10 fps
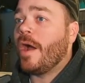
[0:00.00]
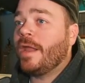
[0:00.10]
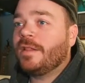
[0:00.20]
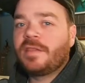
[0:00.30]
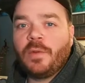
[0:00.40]

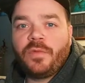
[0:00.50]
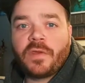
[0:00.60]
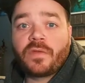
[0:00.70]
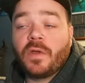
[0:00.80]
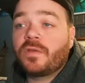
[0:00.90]
right, let's see what
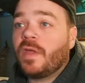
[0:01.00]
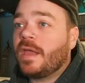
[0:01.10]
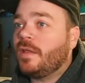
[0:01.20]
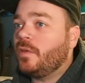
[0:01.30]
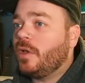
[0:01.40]
this looks
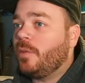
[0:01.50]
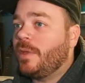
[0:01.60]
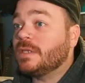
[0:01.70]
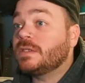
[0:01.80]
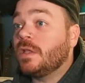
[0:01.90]
like in a little
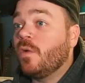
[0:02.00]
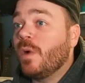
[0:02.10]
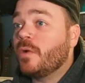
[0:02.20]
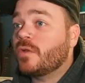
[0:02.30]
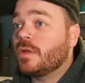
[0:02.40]
bit of slow
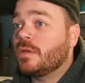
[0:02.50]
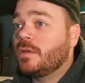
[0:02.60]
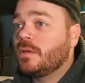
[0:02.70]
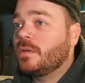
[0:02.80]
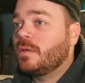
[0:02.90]

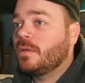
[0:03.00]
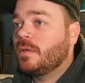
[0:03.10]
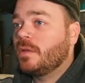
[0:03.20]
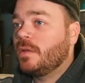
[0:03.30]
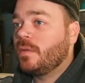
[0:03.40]

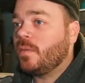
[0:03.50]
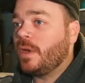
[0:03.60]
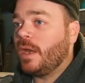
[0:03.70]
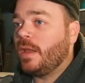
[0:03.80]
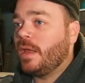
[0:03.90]
motion.
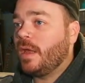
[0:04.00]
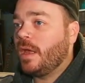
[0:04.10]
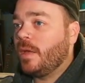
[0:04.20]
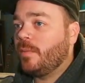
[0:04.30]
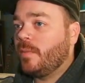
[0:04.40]
80
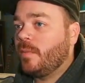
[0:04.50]
up.